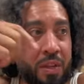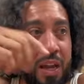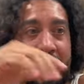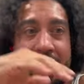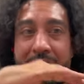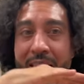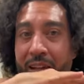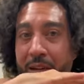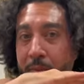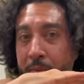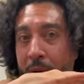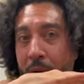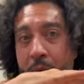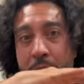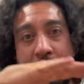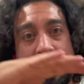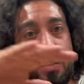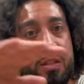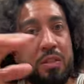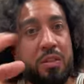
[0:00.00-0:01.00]
I like my
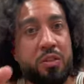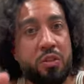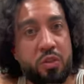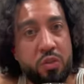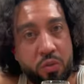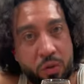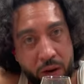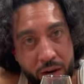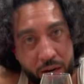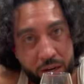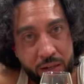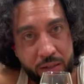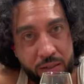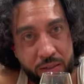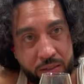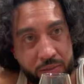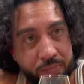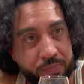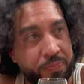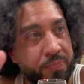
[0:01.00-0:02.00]
whiskey straight,
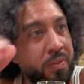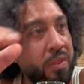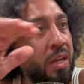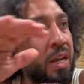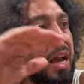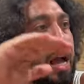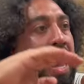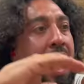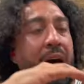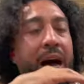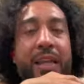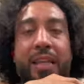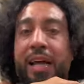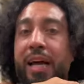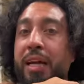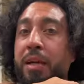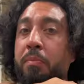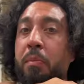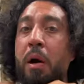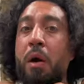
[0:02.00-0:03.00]
I
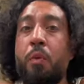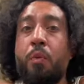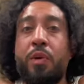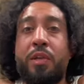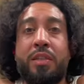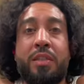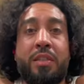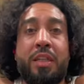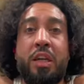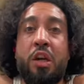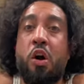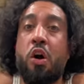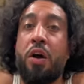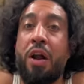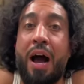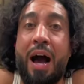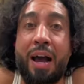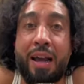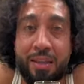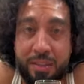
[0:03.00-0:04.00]
like my whiskey on
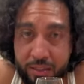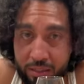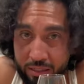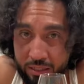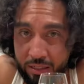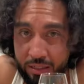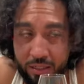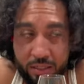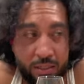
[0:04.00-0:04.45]
ice.